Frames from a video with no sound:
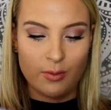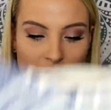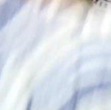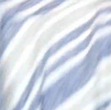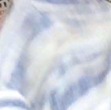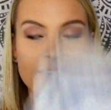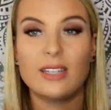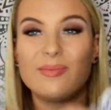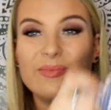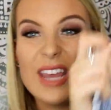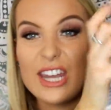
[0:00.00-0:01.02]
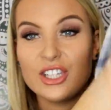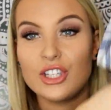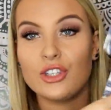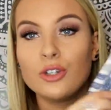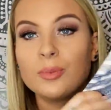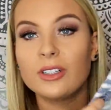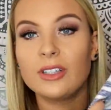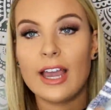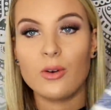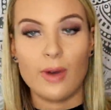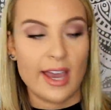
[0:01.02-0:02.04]
really liked. It's super
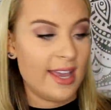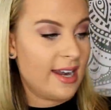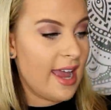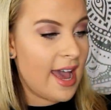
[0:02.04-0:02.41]
lightweight, and it